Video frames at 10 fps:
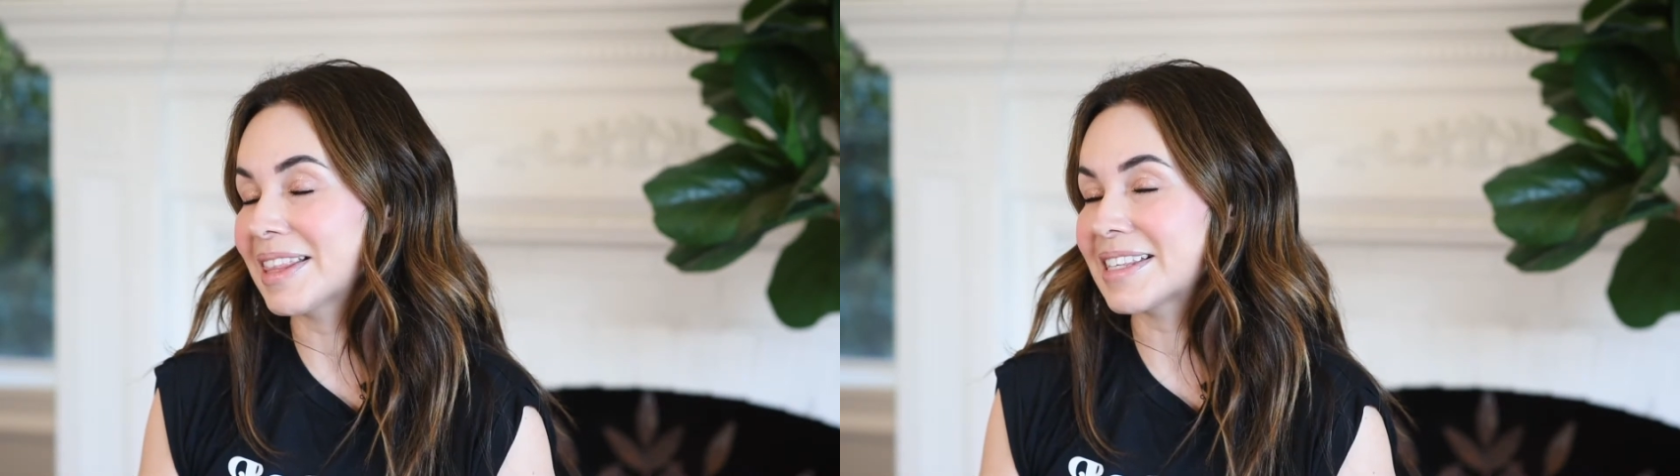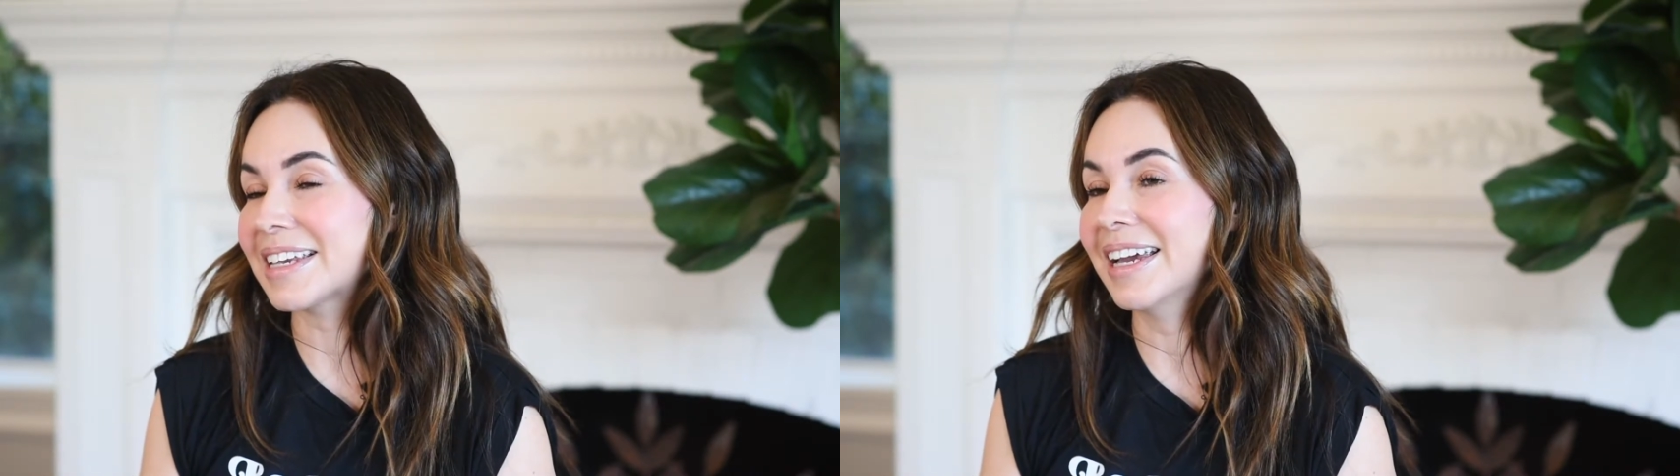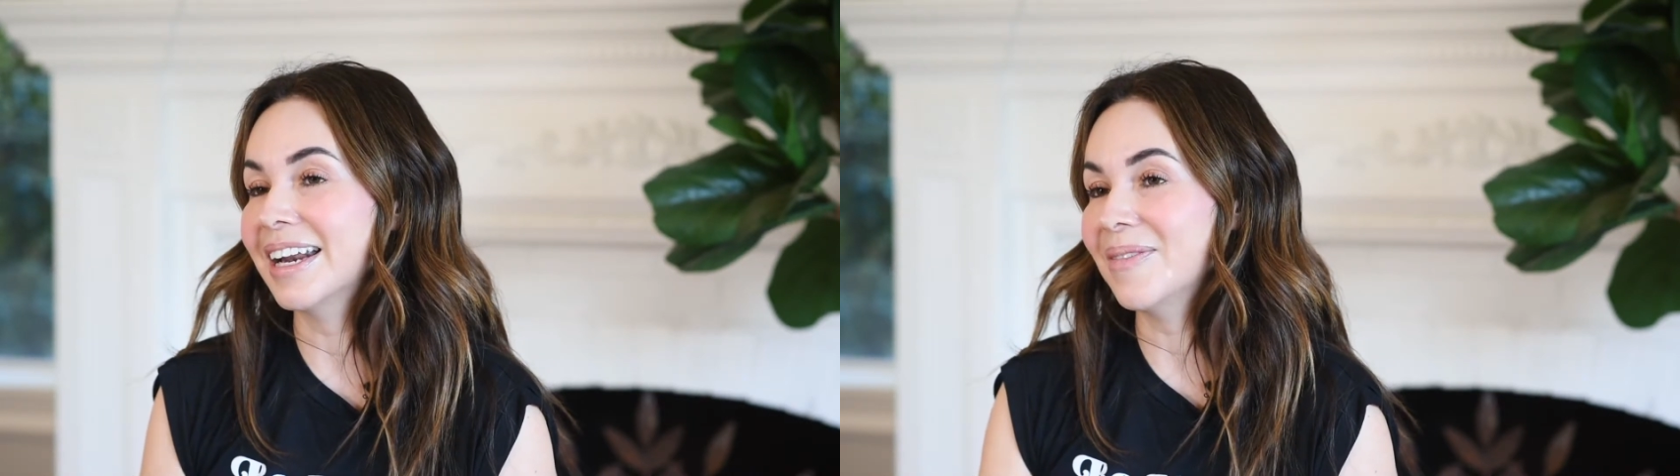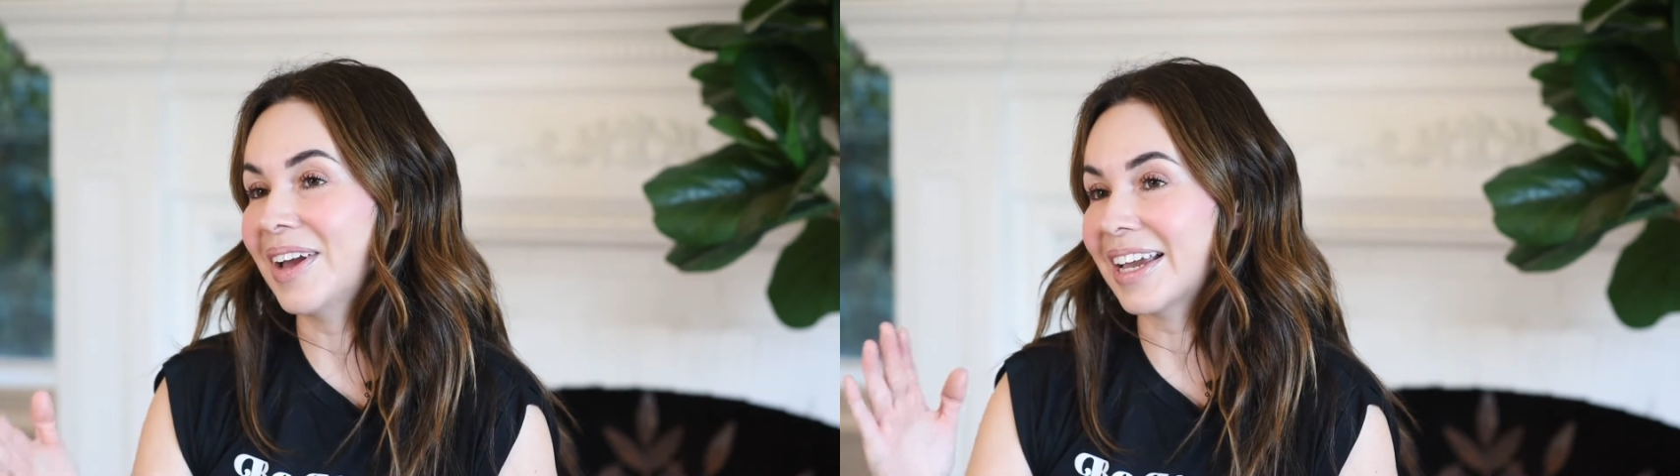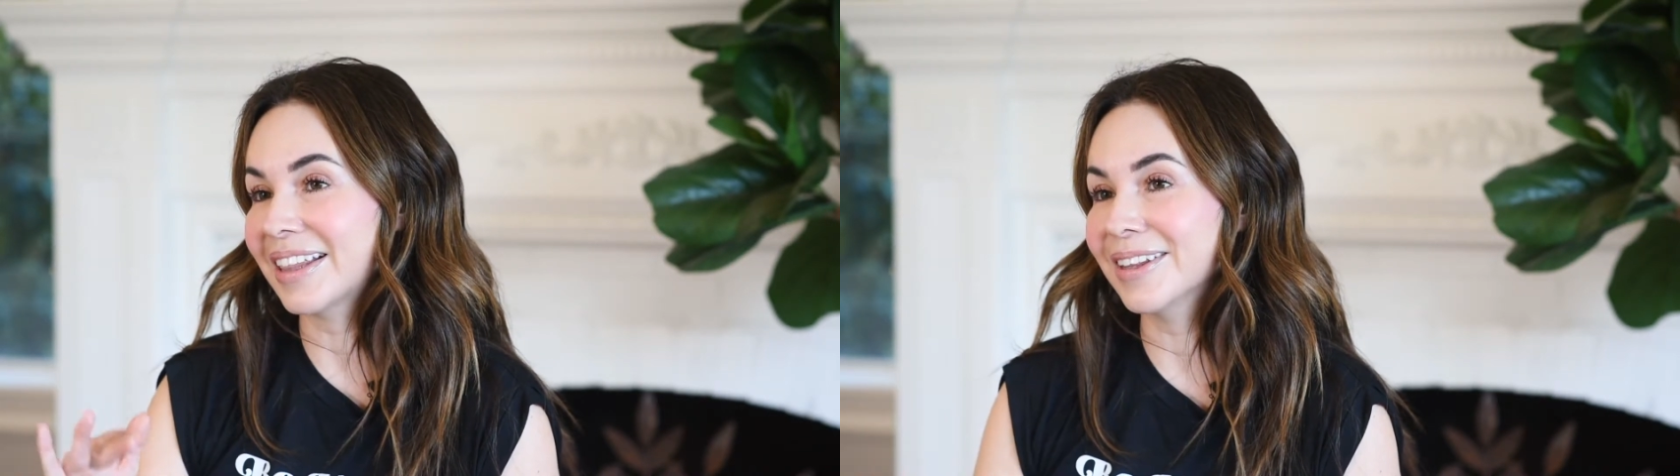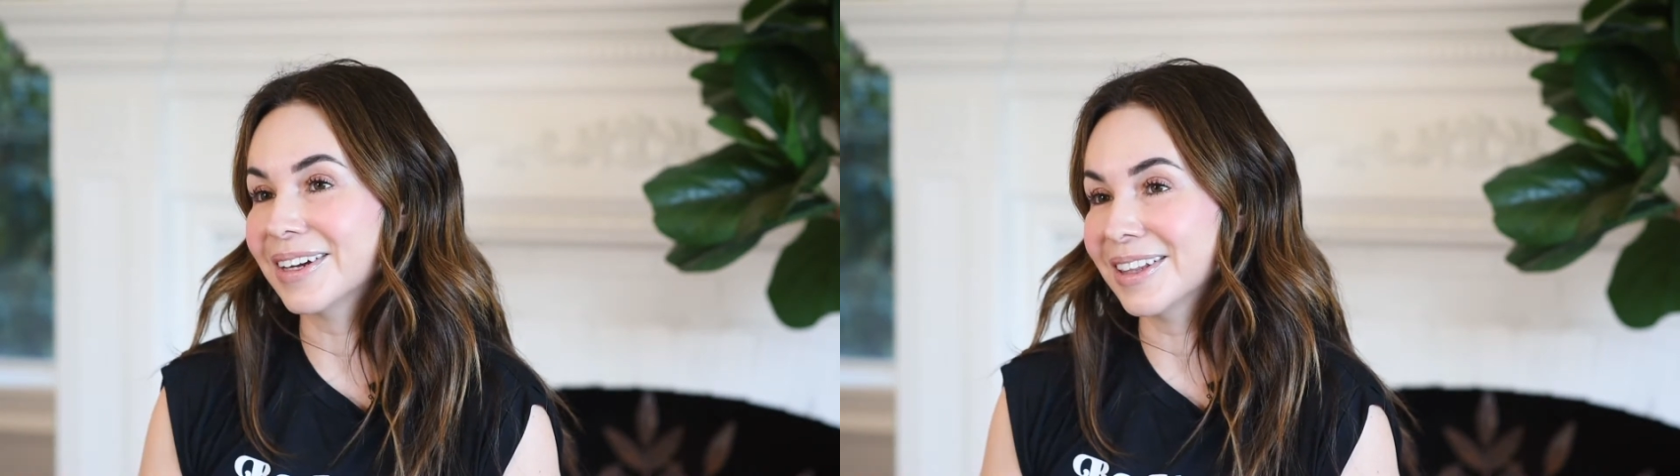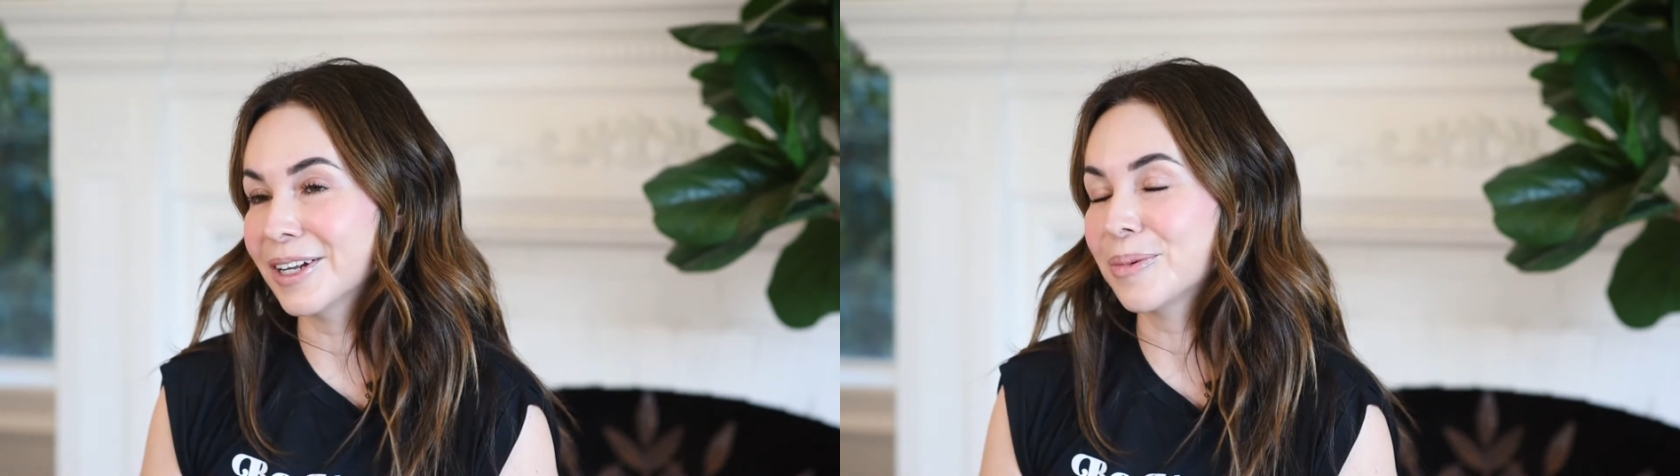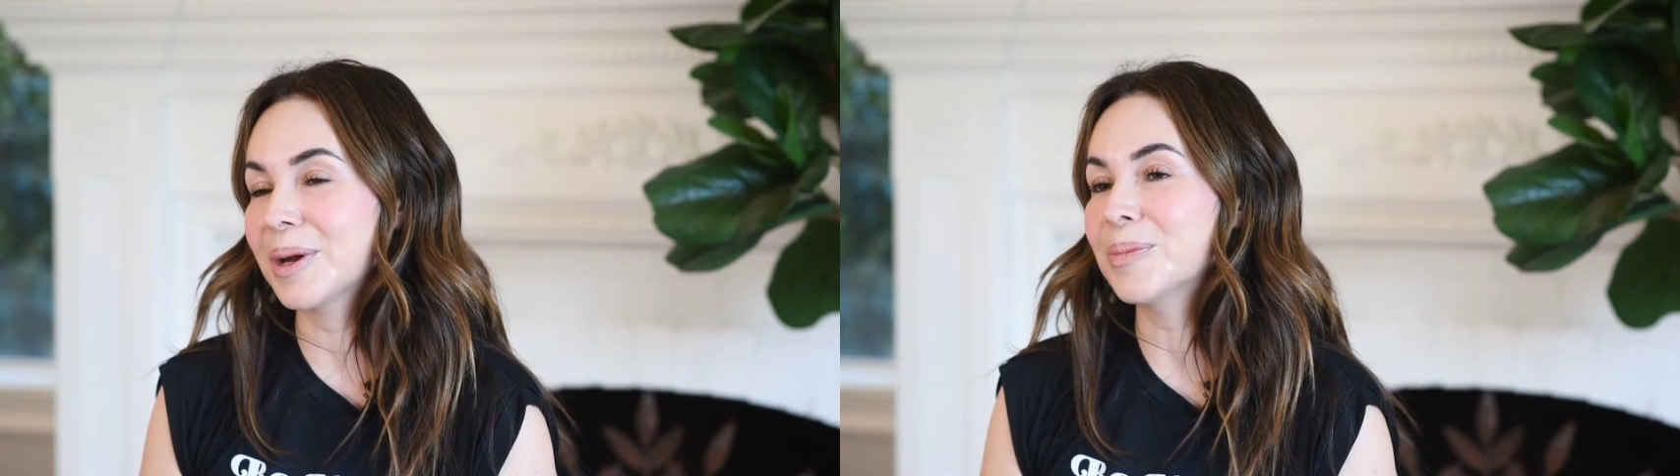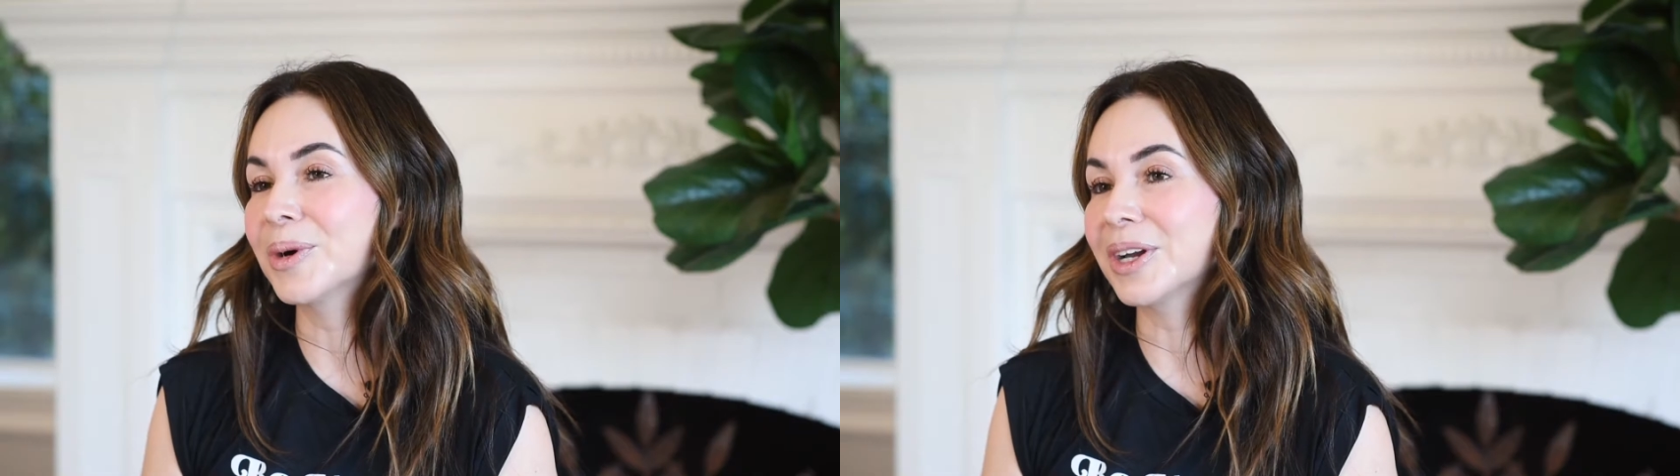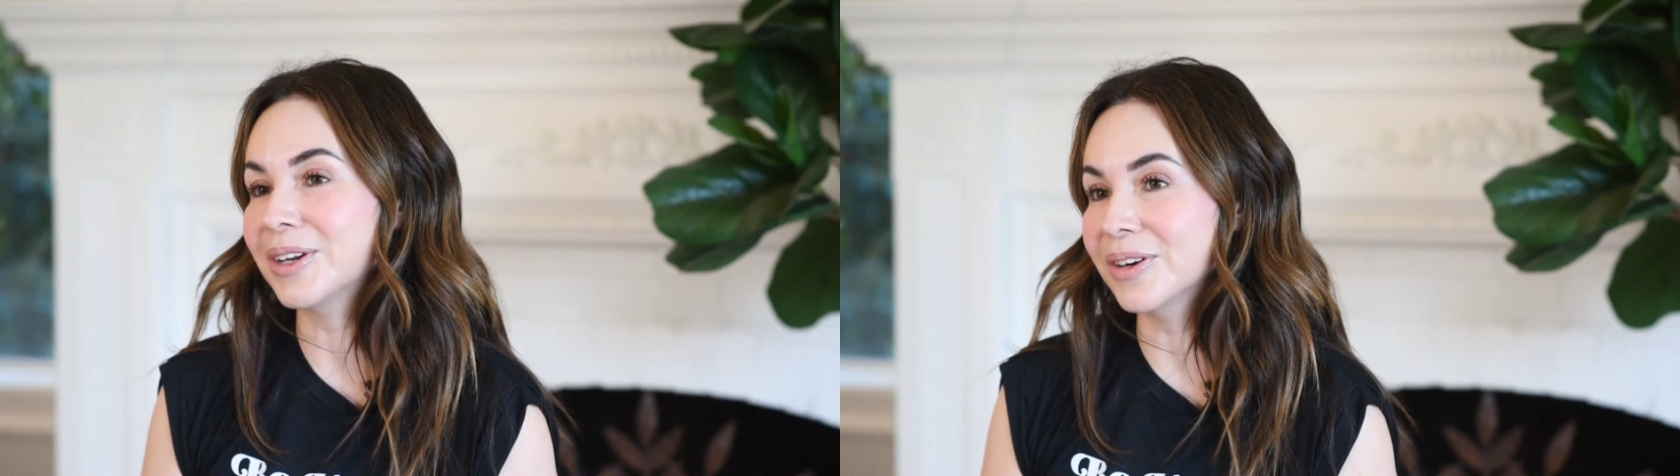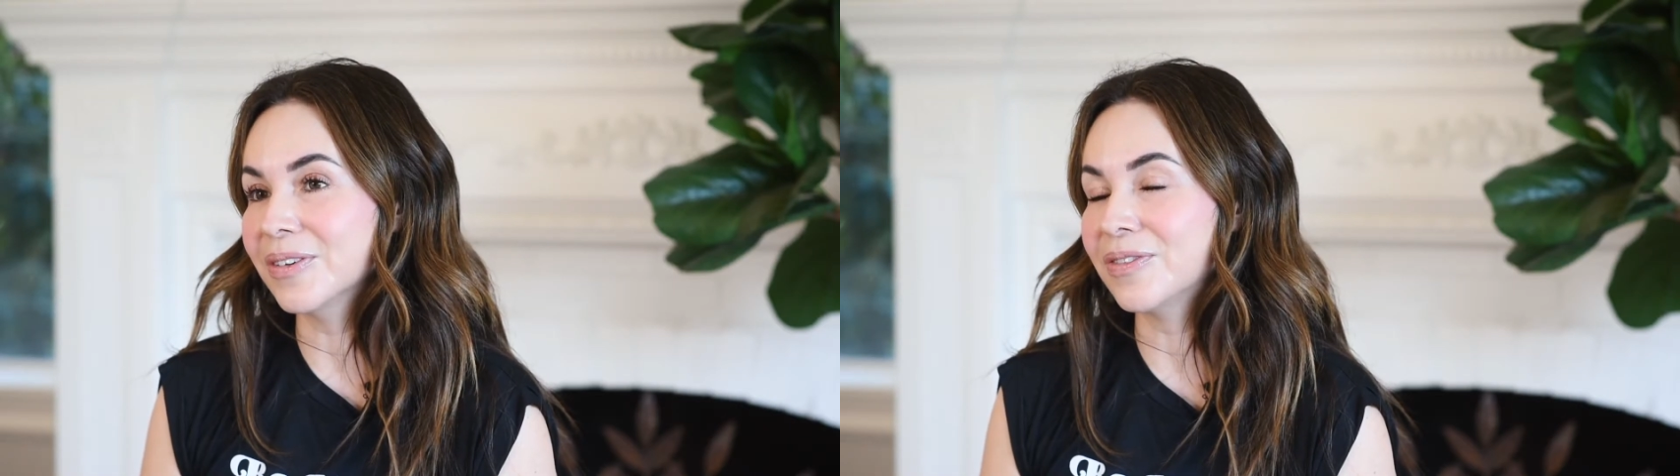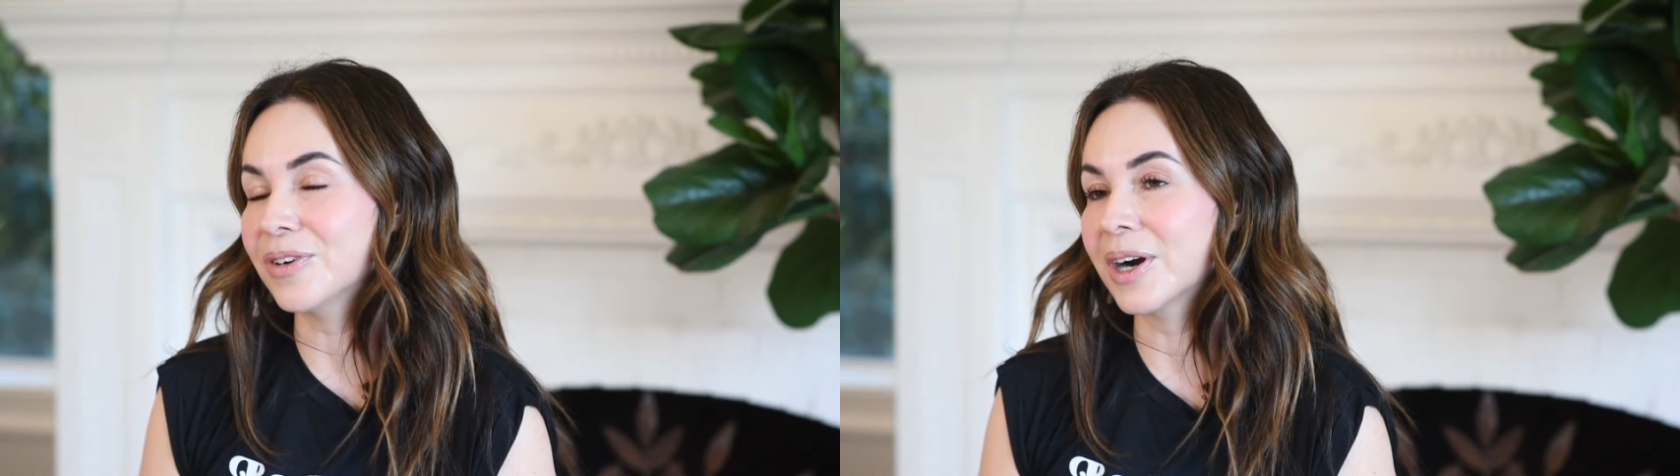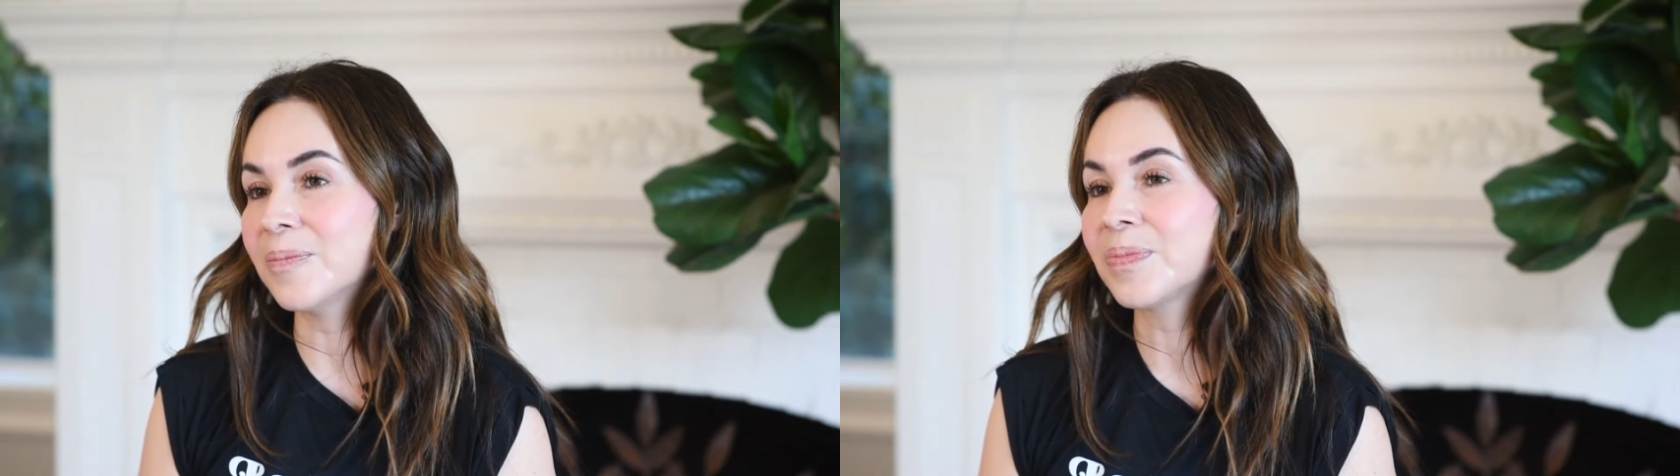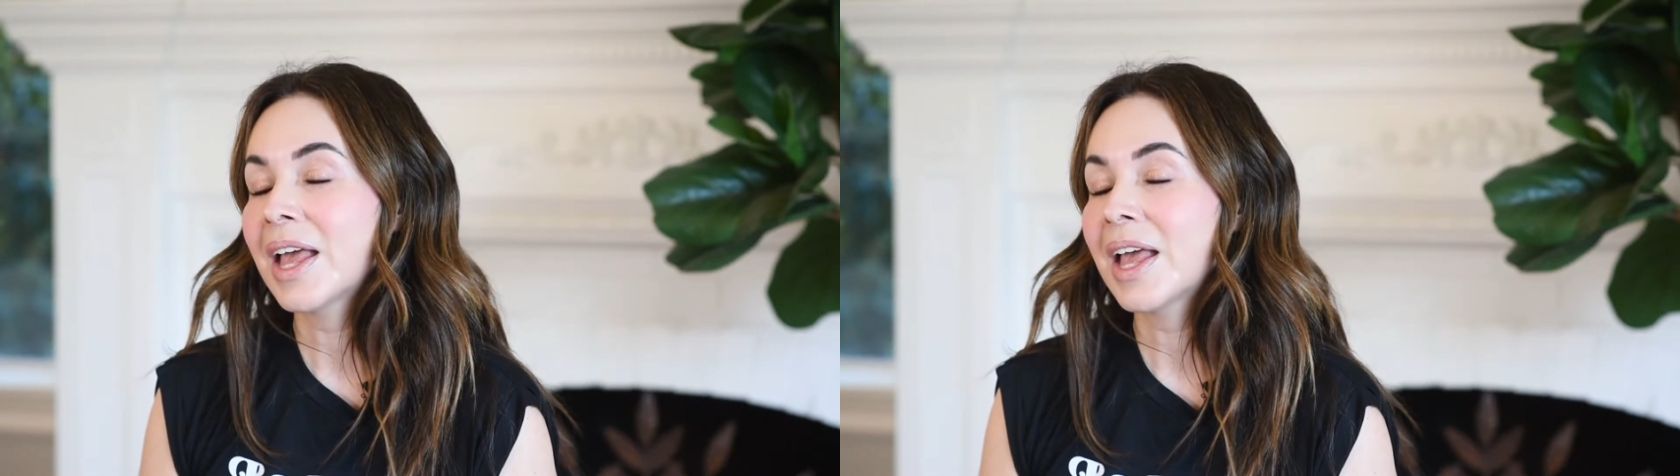the skin and make it look a little bit more uniform.